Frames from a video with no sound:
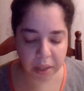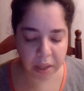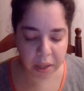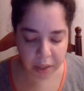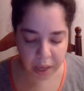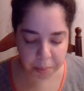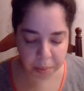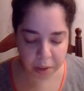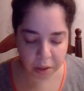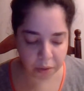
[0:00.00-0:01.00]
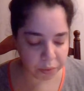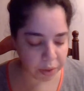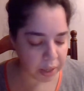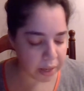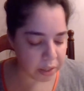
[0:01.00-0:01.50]
incapable of
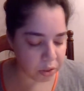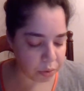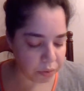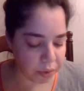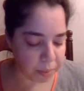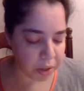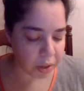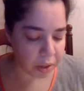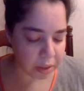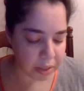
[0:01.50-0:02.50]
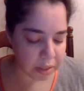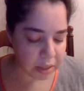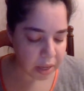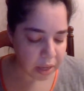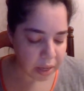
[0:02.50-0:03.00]
relating to a female unless
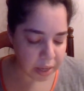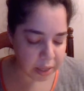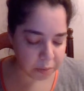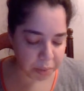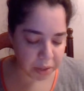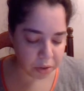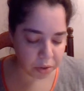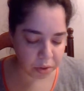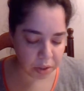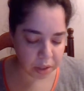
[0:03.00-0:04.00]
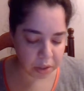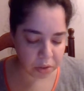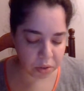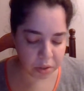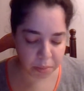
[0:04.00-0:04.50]
he has beaten her
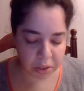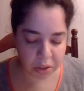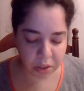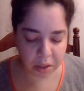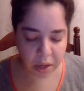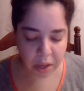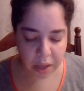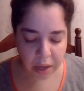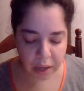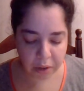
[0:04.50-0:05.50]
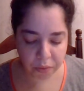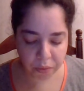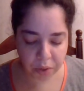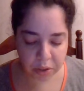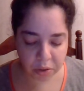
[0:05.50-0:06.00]
into submission and
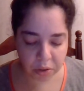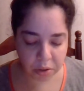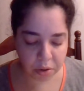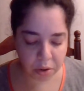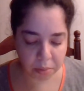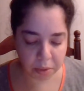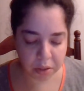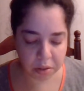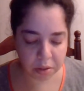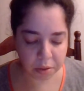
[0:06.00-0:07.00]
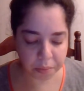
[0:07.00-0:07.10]
rendered her harmless.